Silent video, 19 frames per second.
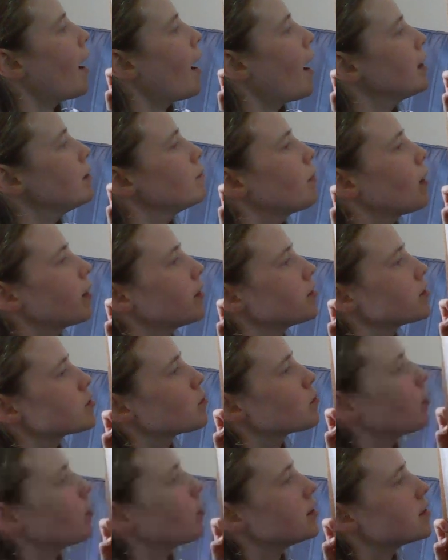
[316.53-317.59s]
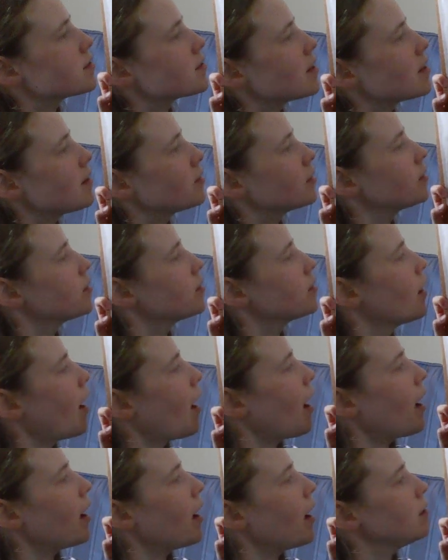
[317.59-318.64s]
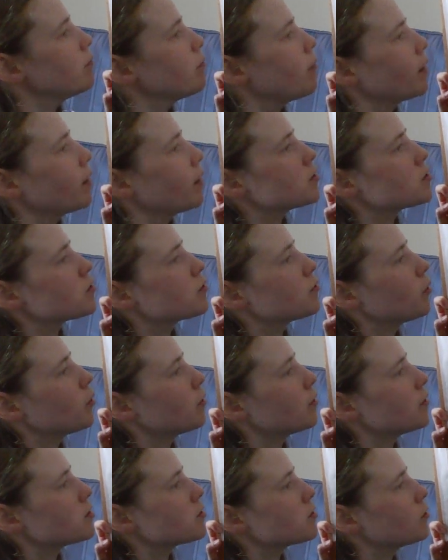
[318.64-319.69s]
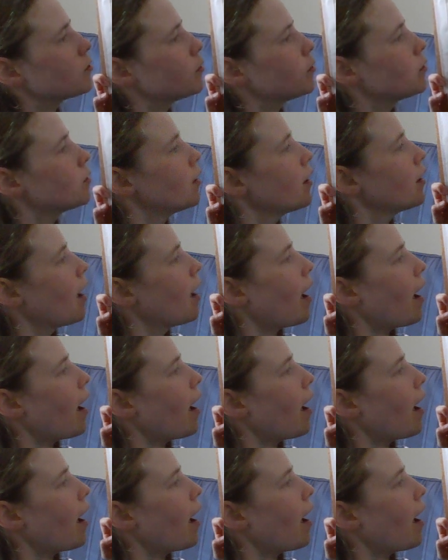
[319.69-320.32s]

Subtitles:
8 minus 1 is 7, 8 minus 4 is 4,